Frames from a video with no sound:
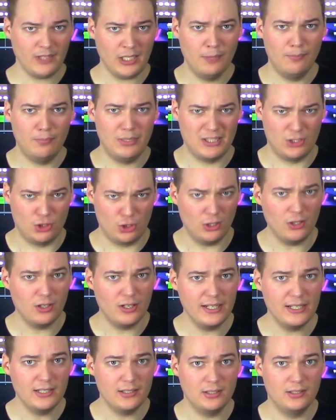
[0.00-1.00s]
a bit
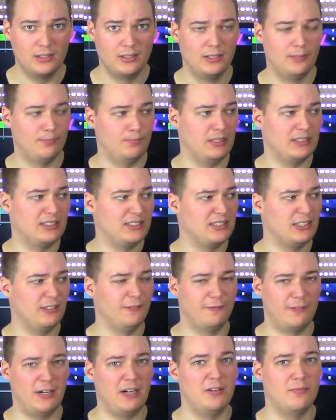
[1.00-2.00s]
dirtier, but still
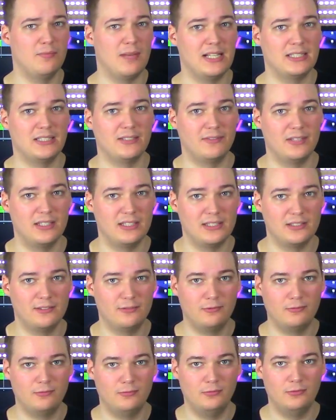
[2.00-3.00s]
very massive. This is
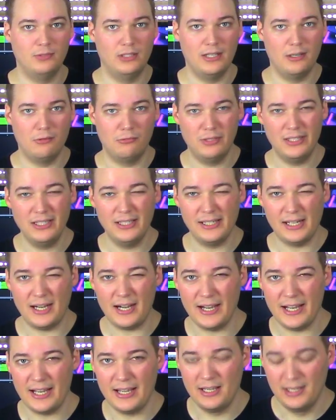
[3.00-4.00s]
a really
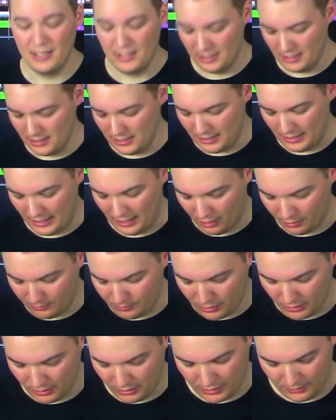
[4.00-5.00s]
high
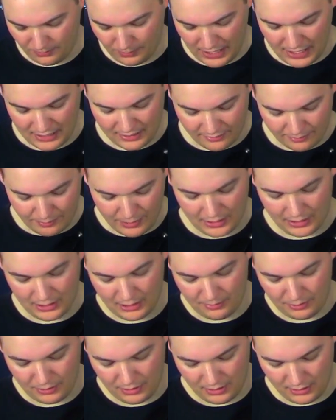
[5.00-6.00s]
output passive
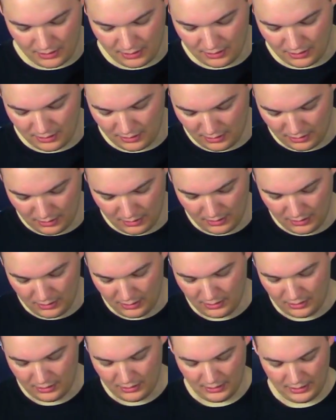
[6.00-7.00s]
pickup,
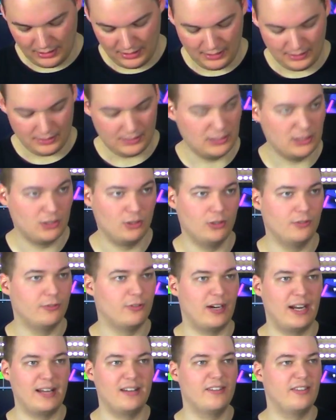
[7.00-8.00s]
and it's good
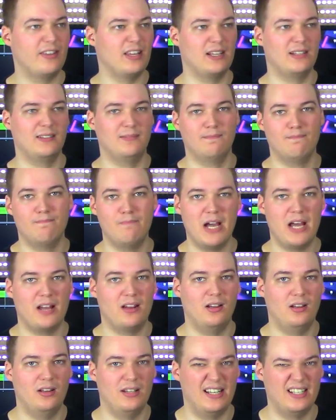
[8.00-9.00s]
for anything
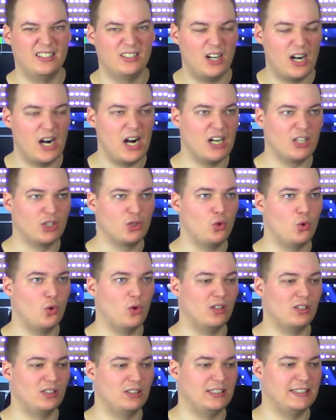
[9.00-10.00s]
metal and
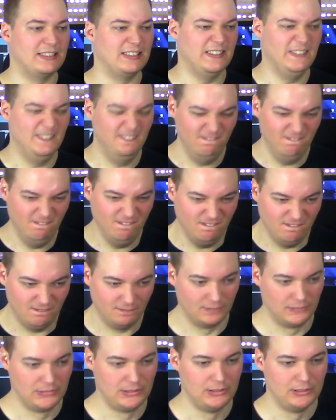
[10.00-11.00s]
hardcore.
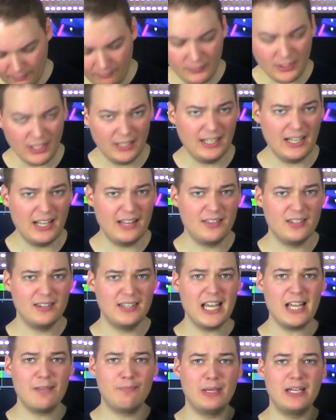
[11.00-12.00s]
And and the
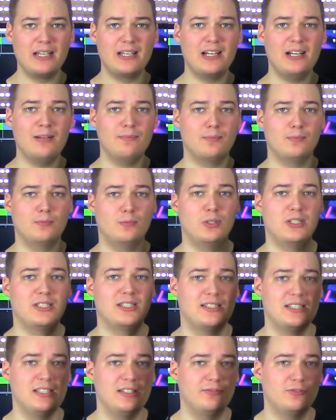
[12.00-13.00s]
neck pickup was
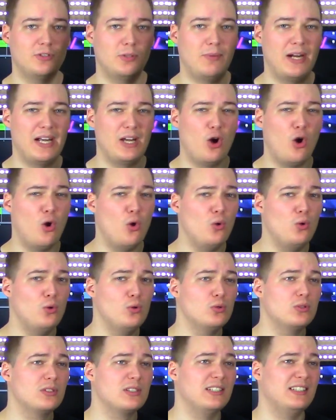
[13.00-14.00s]
still from my
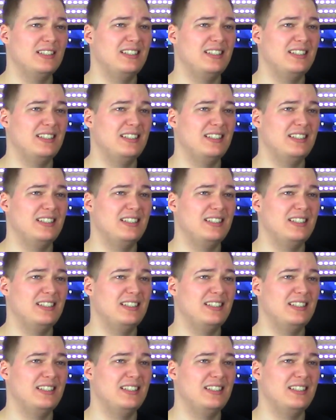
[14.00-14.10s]
old